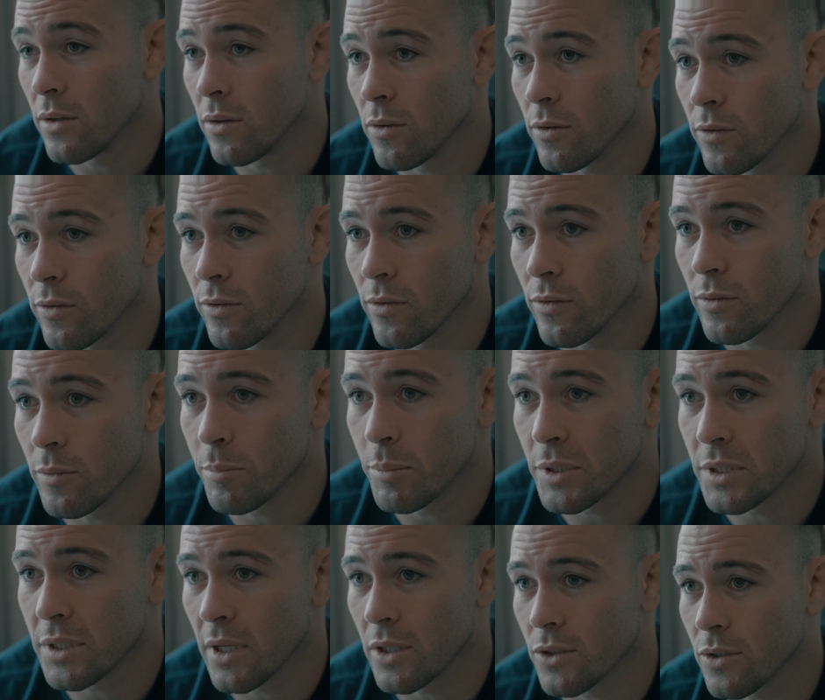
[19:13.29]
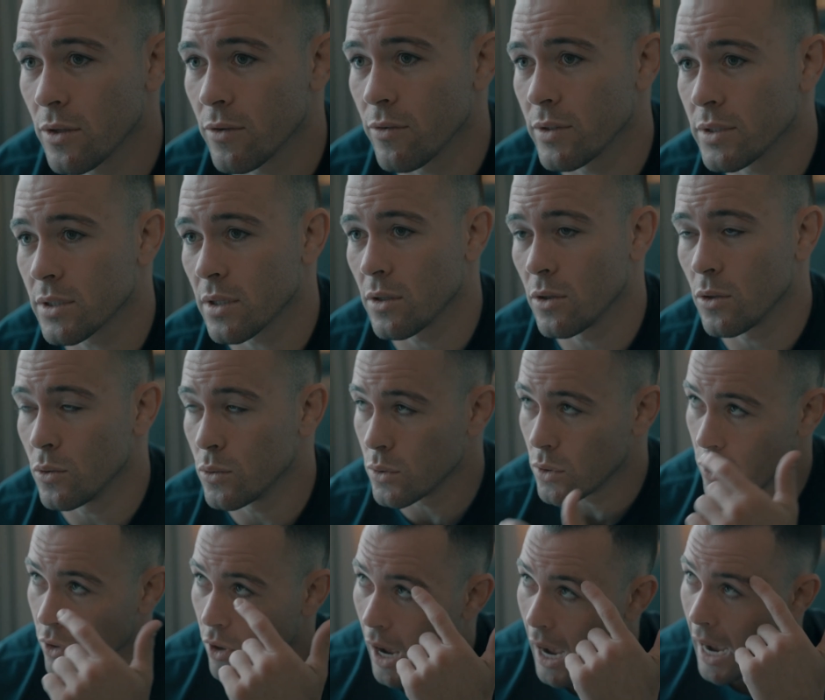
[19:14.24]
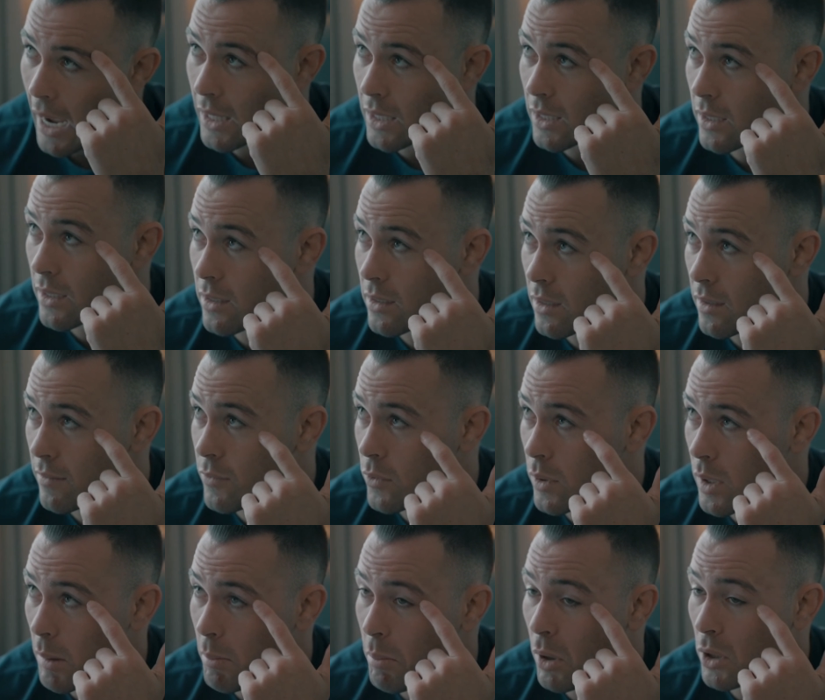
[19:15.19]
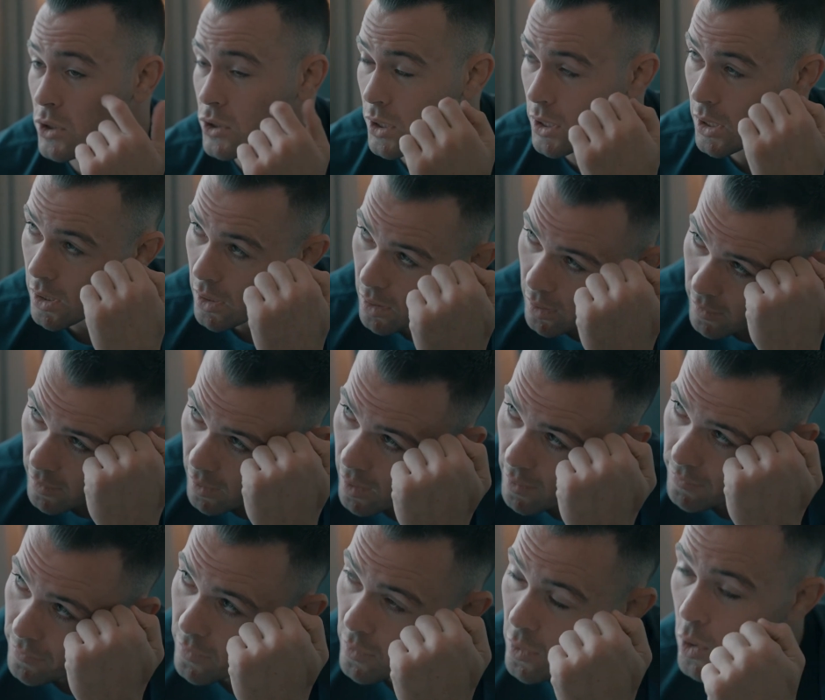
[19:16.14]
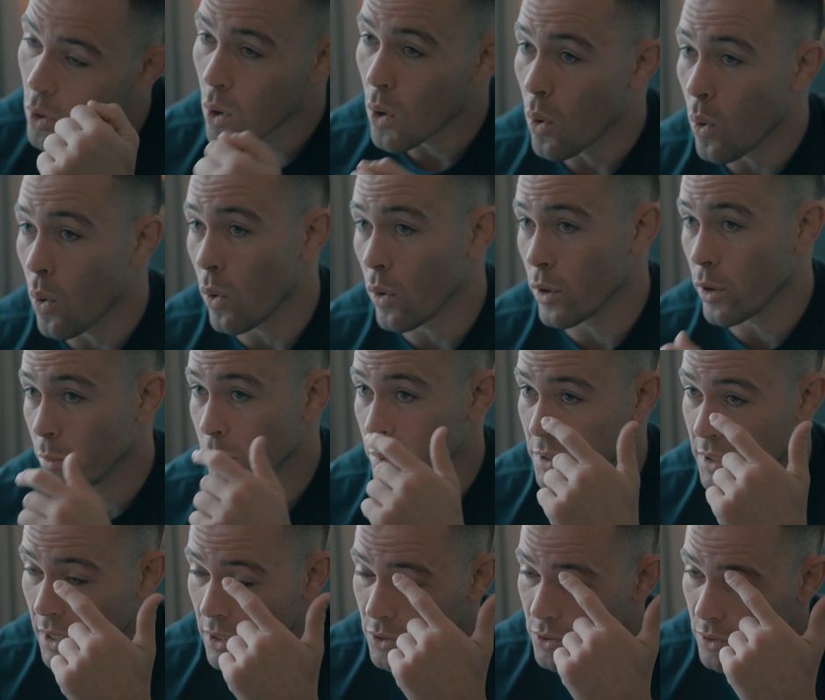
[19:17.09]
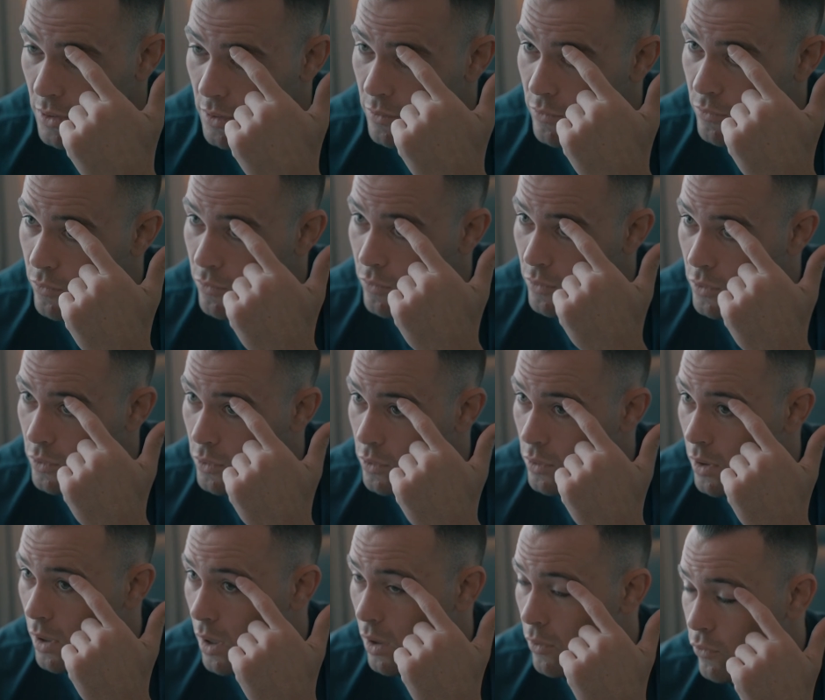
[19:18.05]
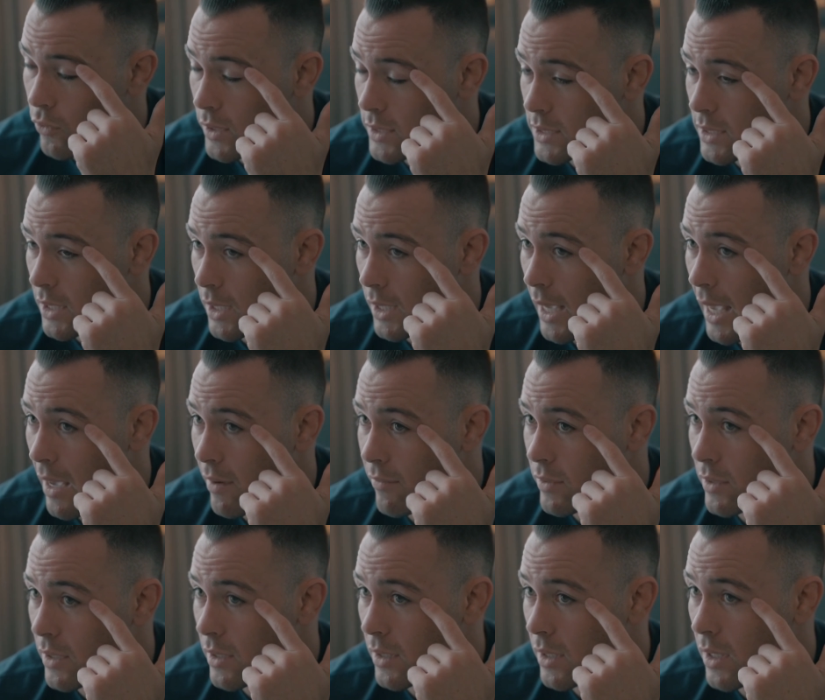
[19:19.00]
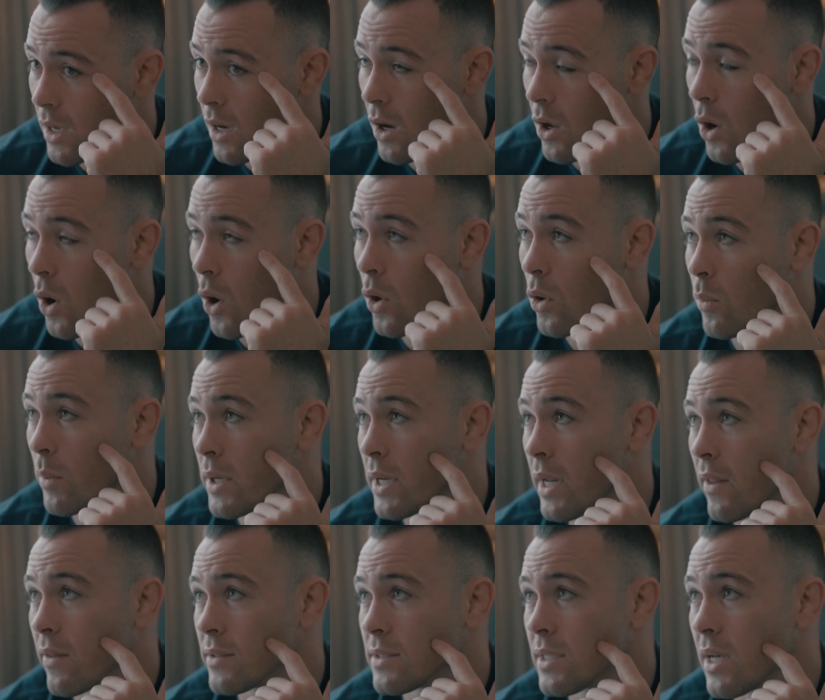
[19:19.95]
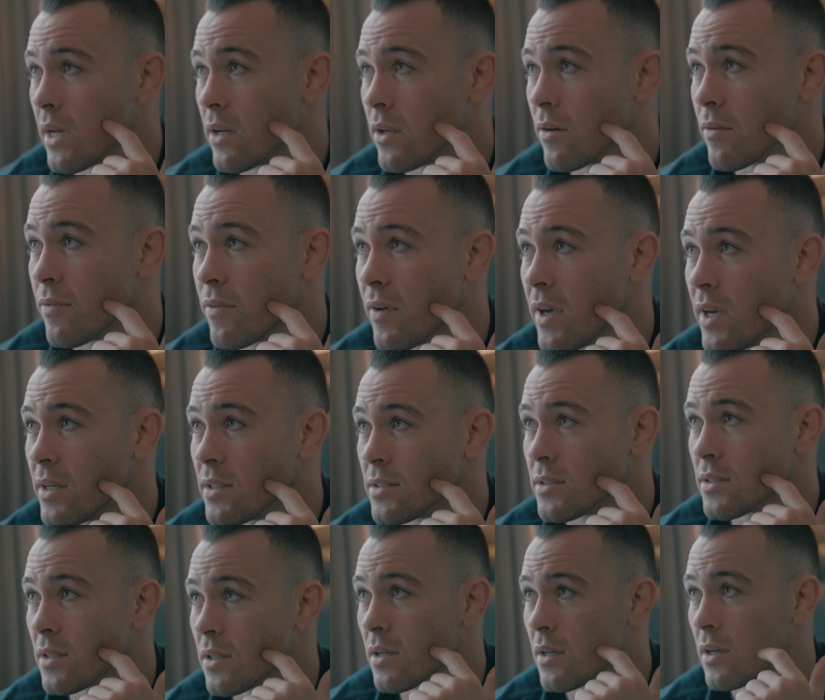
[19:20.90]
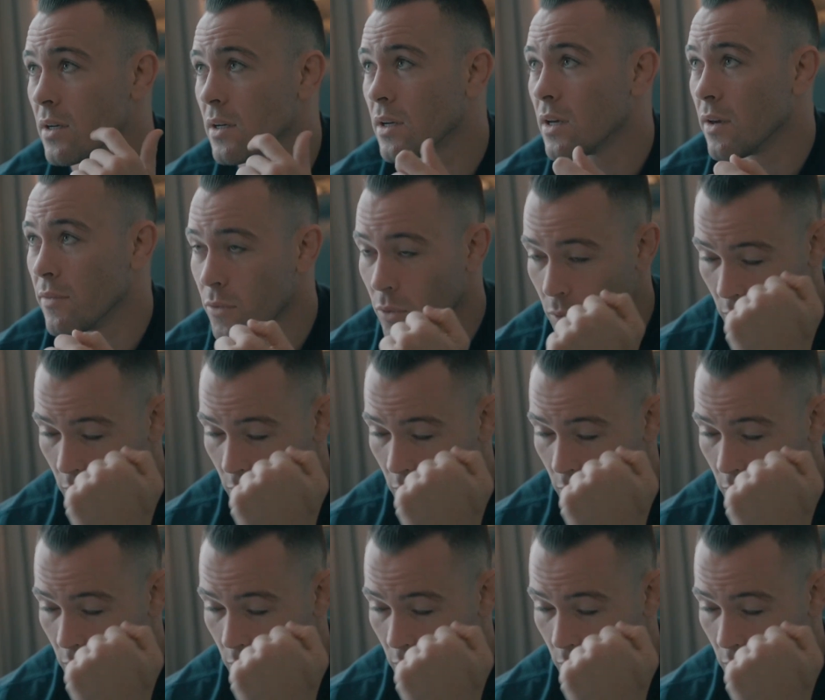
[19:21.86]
you're potentially risking losing your eyelid if you get punched in it enough, or you're potentially uh, risking having it cut all the way down the side of your face if